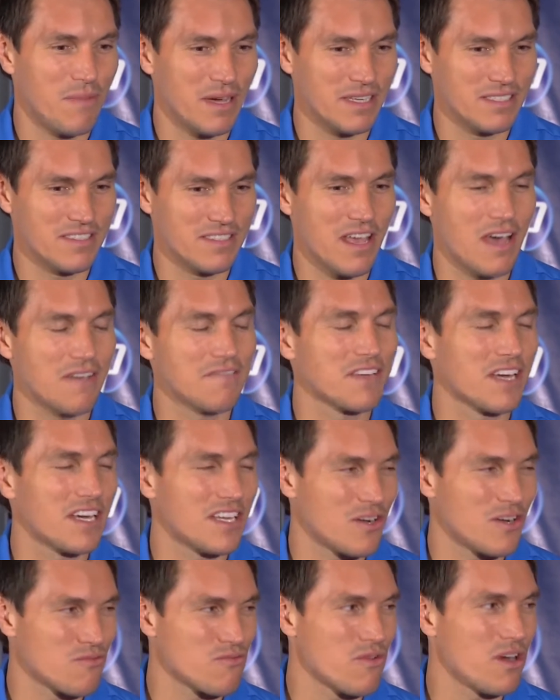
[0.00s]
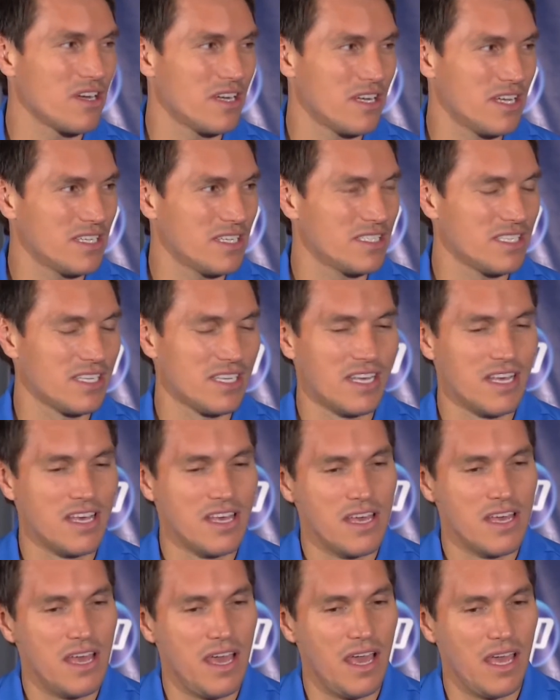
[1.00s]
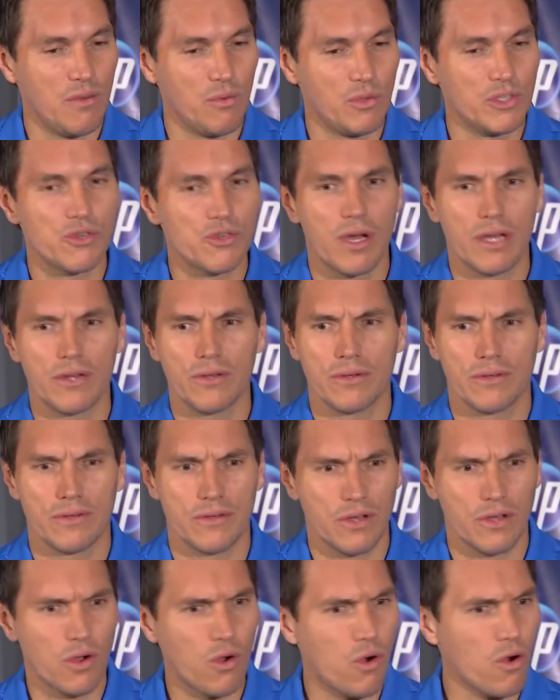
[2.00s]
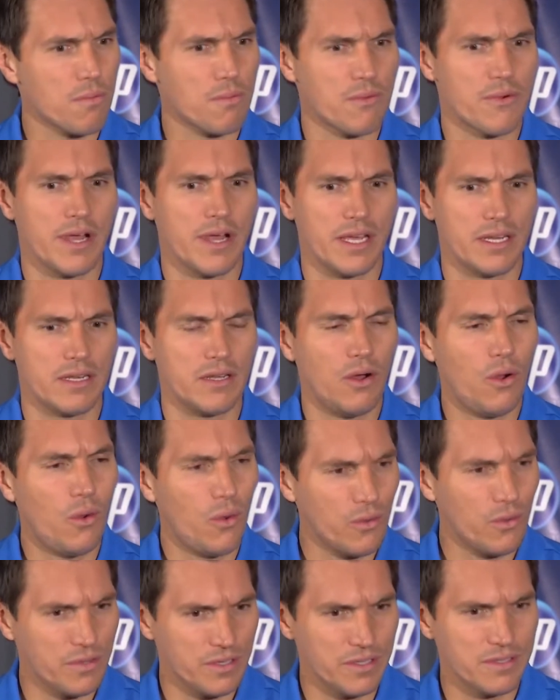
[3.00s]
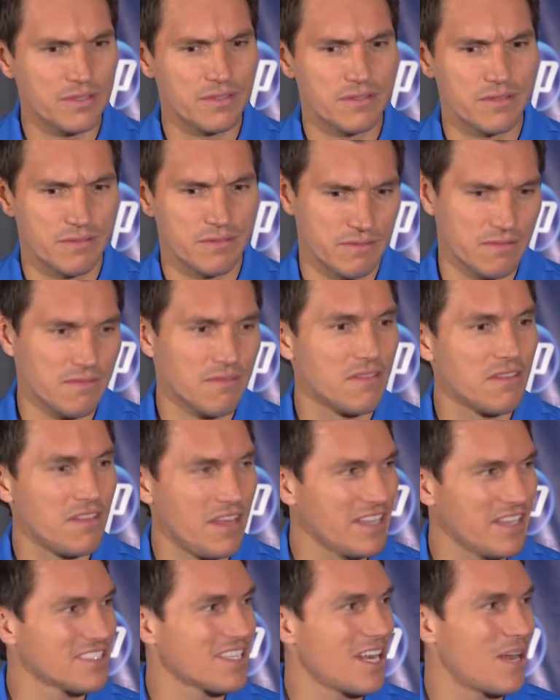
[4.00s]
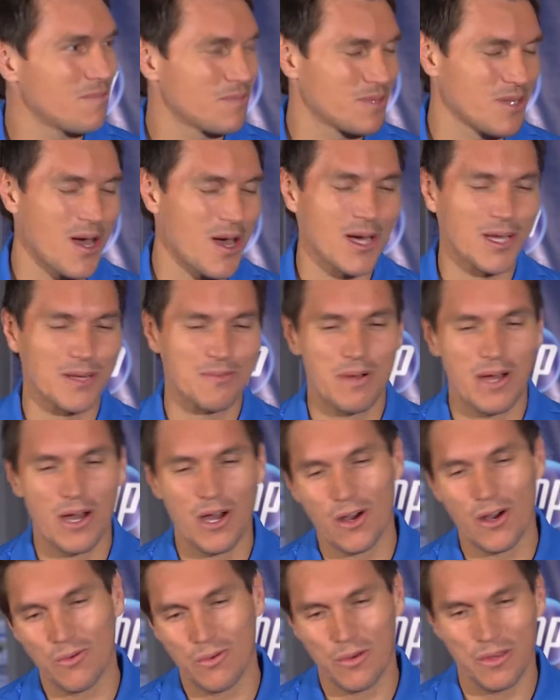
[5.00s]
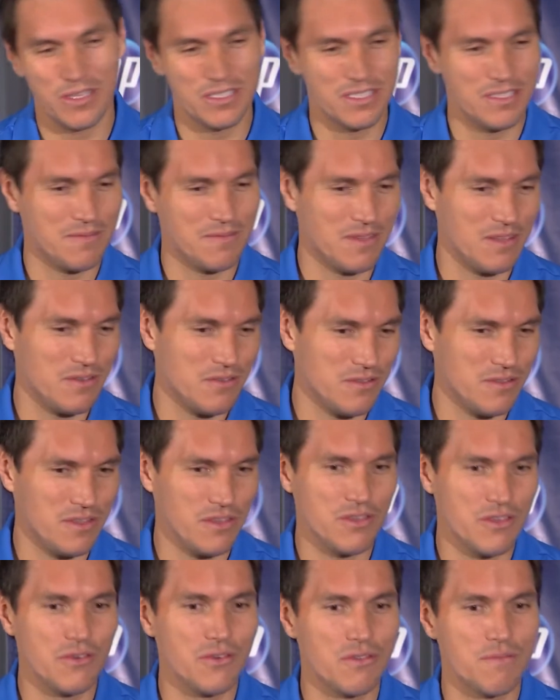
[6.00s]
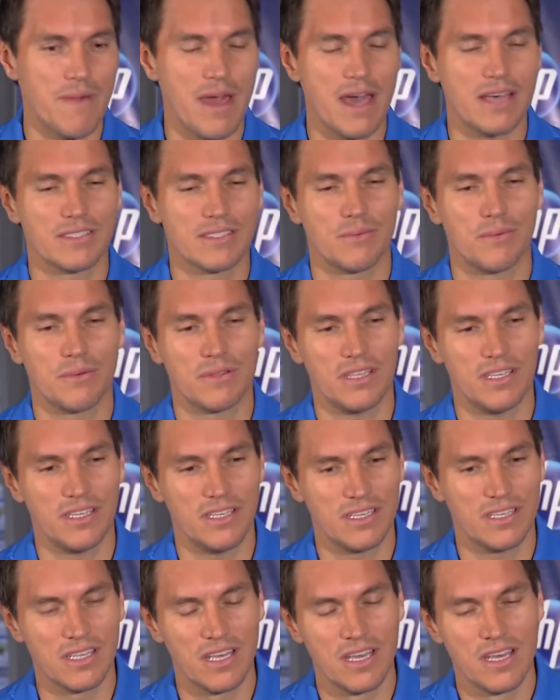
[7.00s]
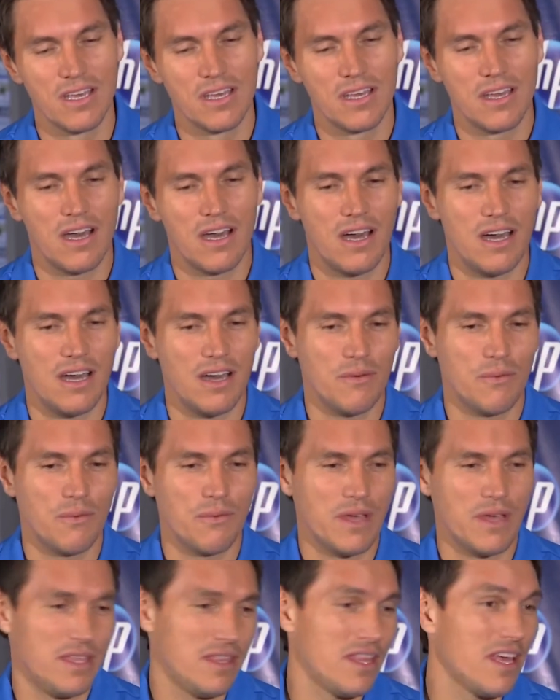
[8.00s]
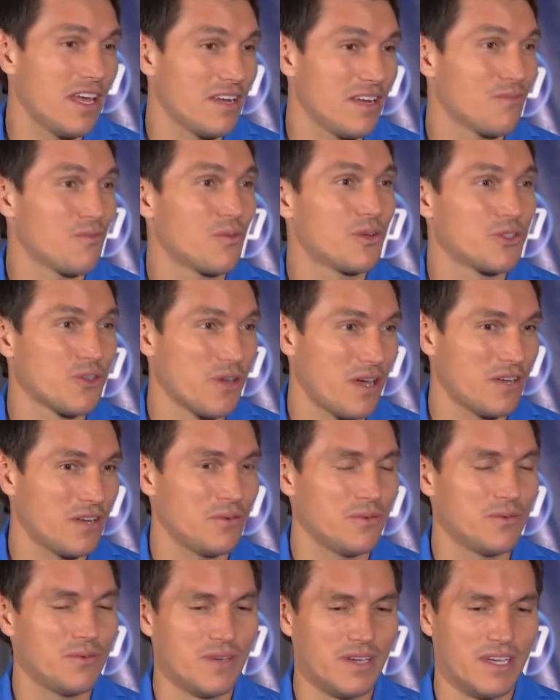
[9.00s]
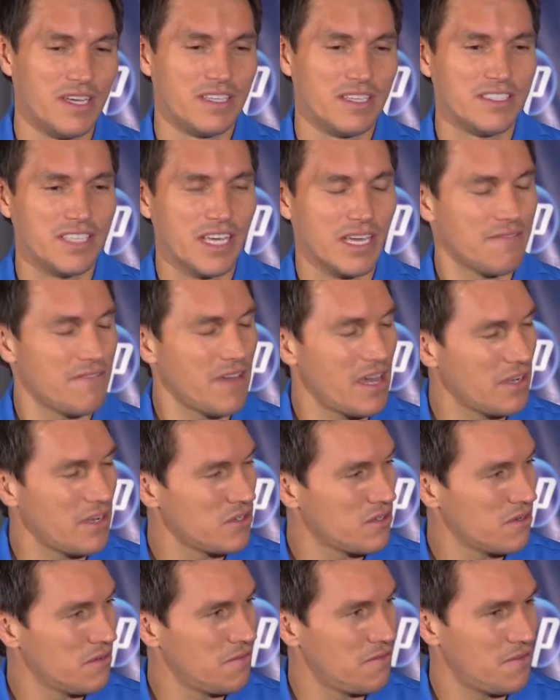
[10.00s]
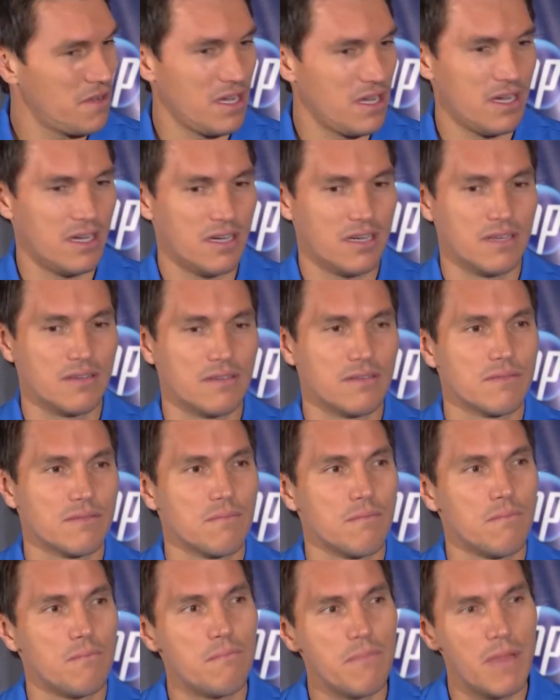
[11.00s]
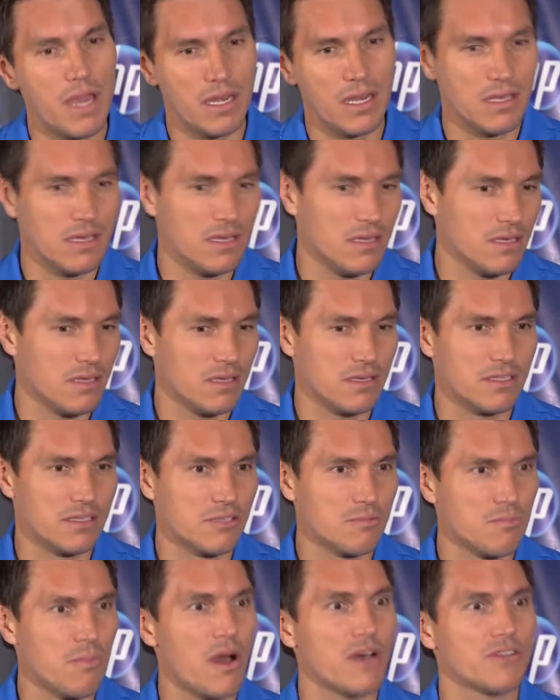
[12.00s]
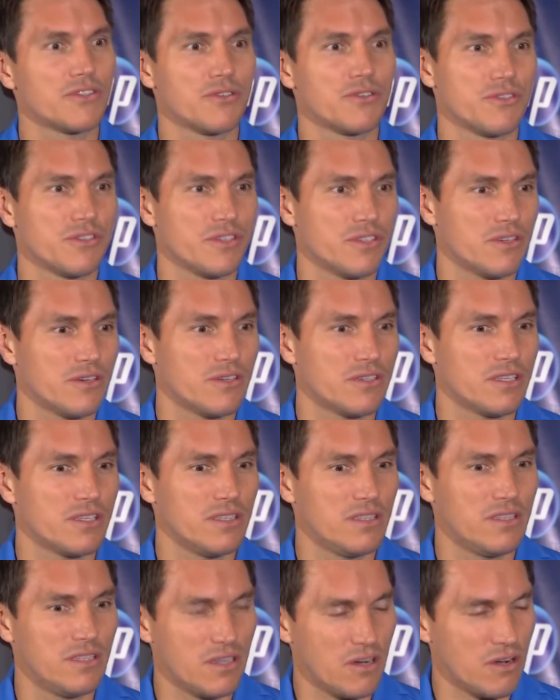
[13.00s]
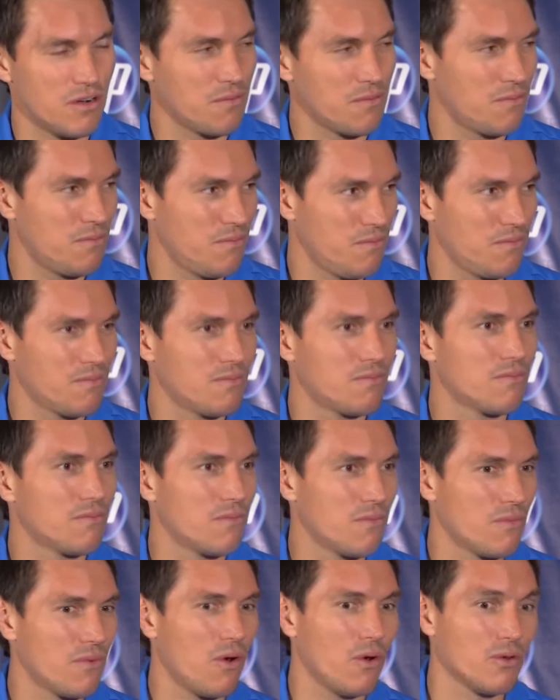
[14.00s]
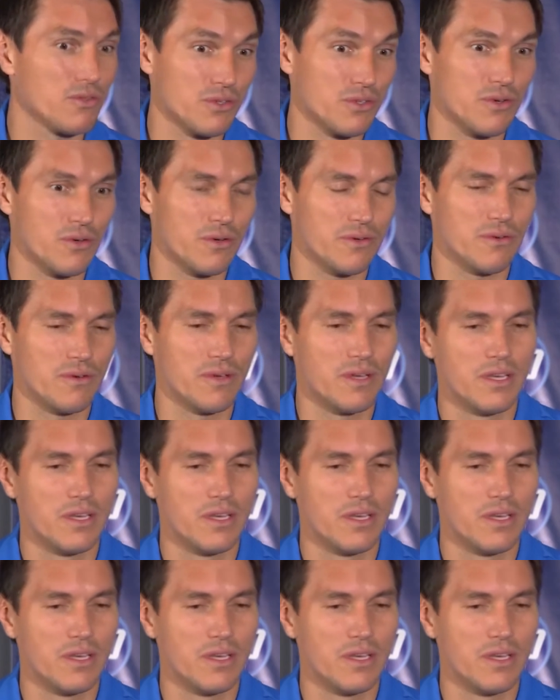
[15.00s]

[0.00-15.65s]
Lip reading: staff kind of running it, and we try to incorporate all these things that I'm talking about, whether it's the youth basketball league, and then we try to take advantage of many sponsors, that they're also